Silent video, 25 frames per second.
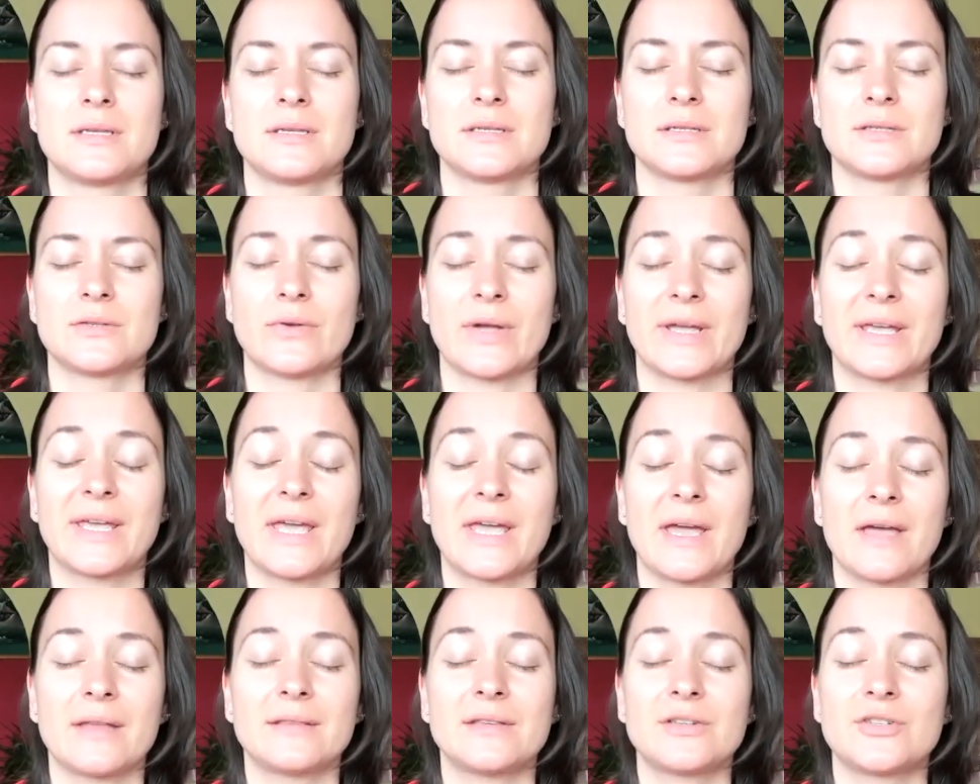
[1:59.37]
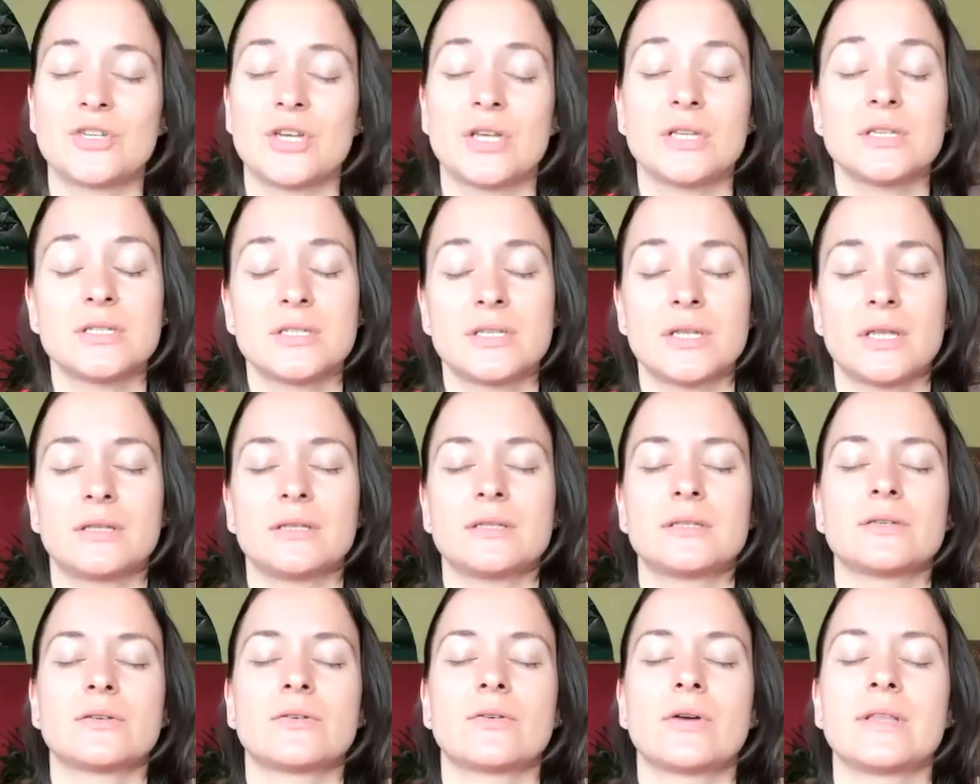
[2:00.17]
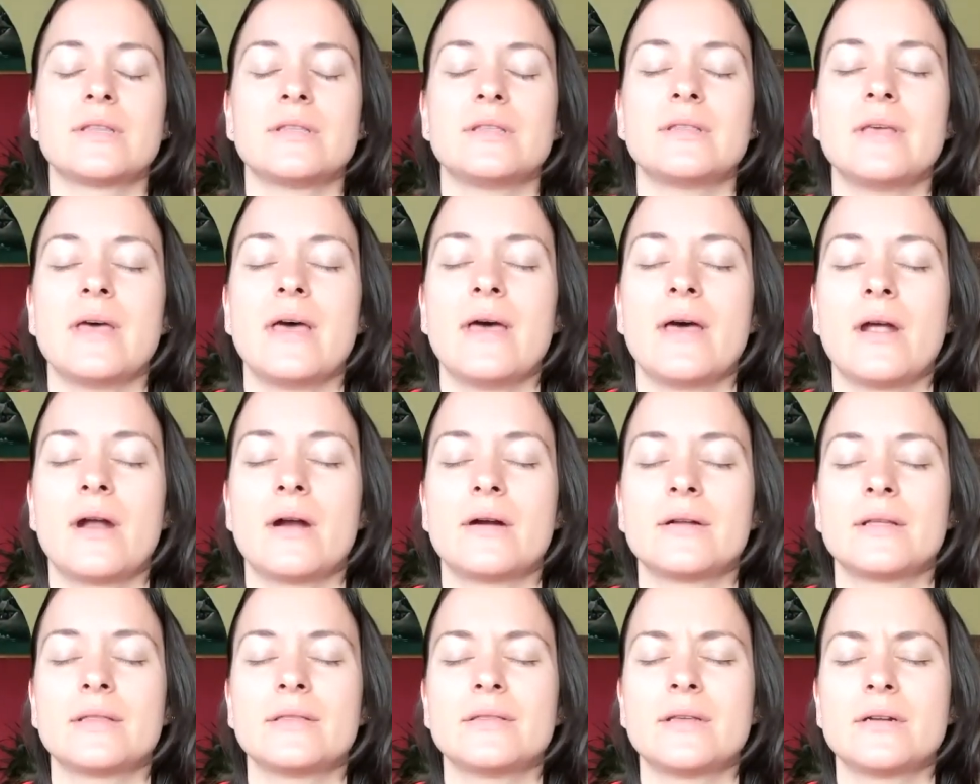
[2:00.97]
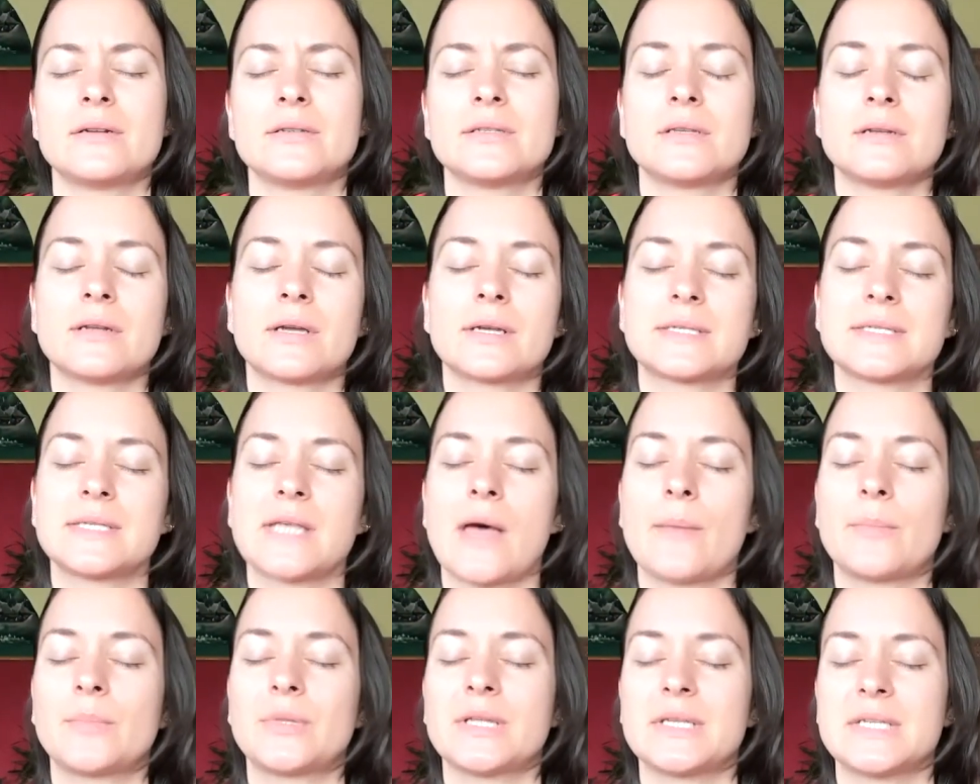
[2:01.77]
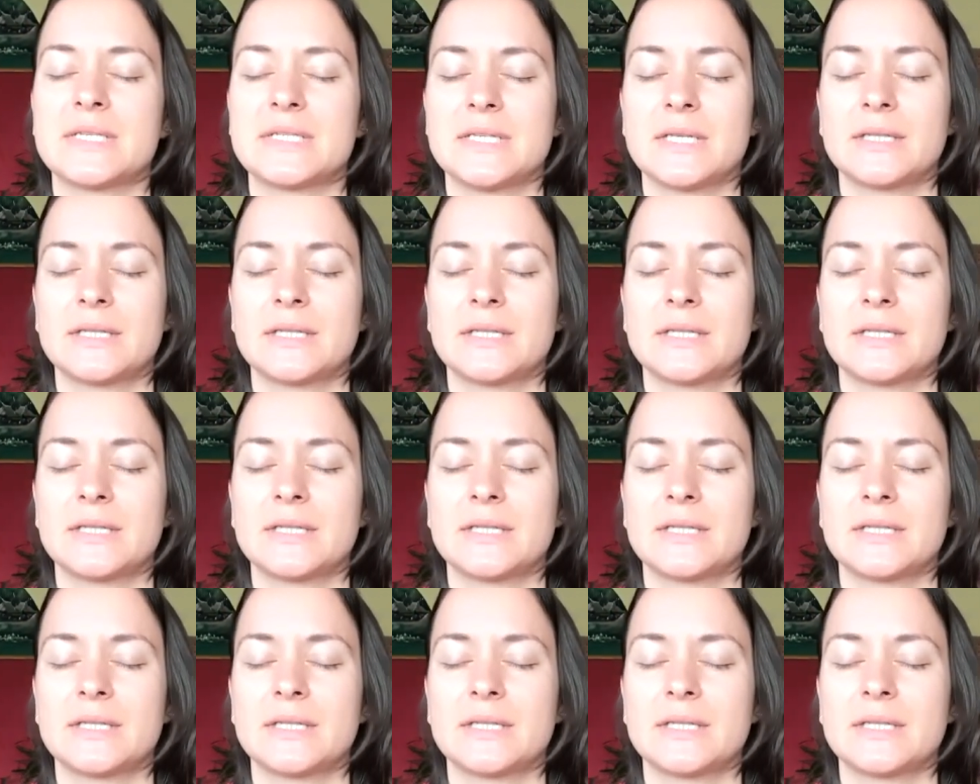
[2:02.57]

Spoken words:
So I can't change that, it's already there. And there is an acceptance